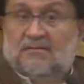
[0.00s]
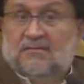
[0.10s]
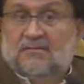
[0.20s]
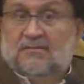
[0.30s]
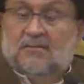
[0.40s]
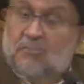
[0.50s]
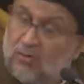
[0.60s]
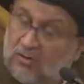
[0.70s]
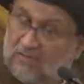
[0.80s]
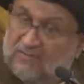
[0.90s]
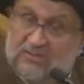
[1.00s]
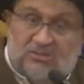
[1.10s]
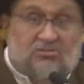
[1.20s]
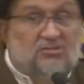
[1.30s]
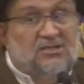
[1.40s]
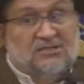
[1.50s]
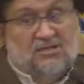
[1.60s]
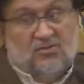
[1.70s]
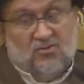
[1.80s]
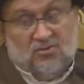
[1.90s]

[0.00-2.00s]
the moral of the story, as I told you,